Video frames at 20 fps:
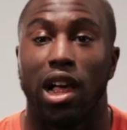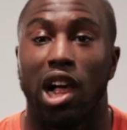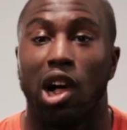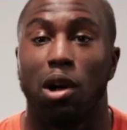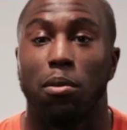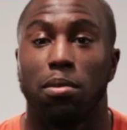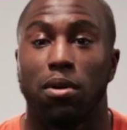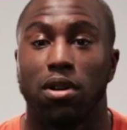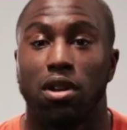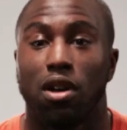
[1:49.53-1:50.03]

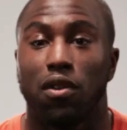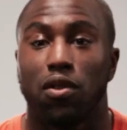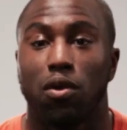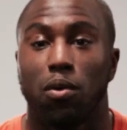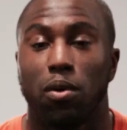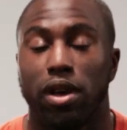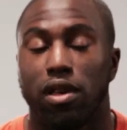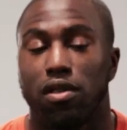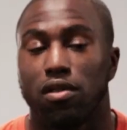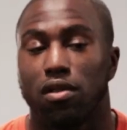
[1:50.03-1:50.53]
help along the
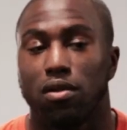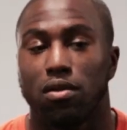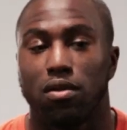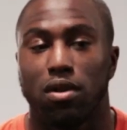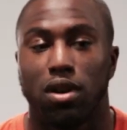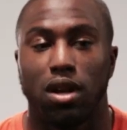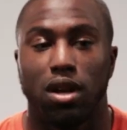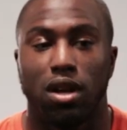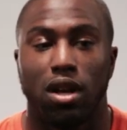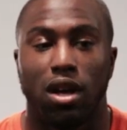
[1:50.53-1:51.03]
way. So
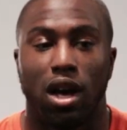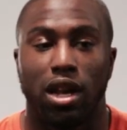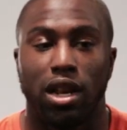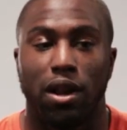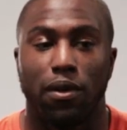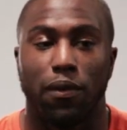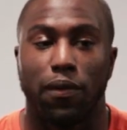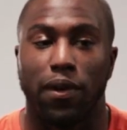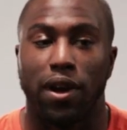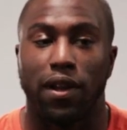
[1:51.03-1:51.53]
I'll
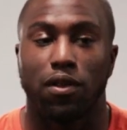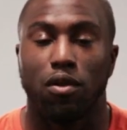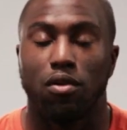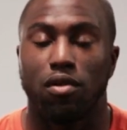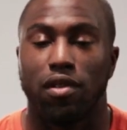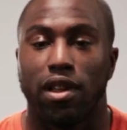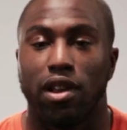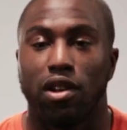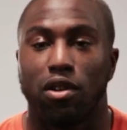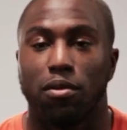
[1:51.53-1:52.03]
never forget
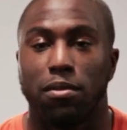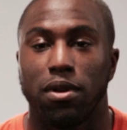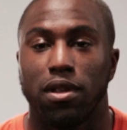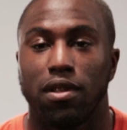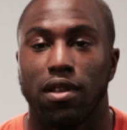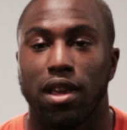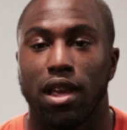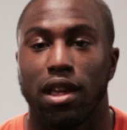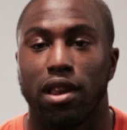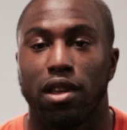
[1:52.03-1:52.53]
those that helped me
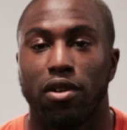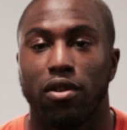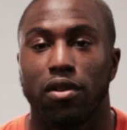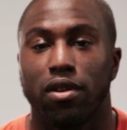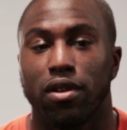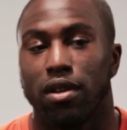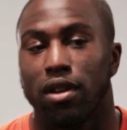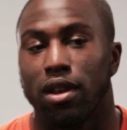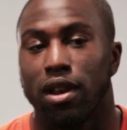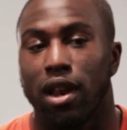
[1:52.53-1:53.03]
to get here,
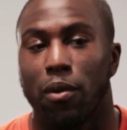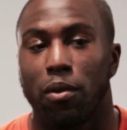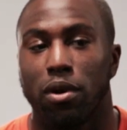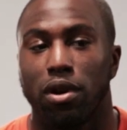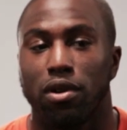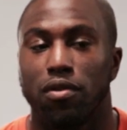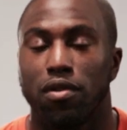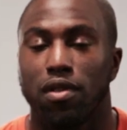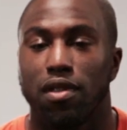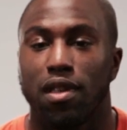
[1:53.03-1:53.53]
and, and I
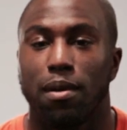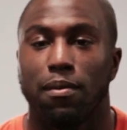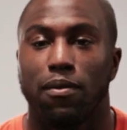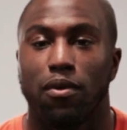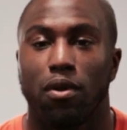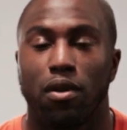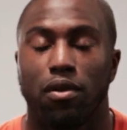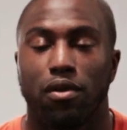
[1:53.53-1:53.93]
want to do the same for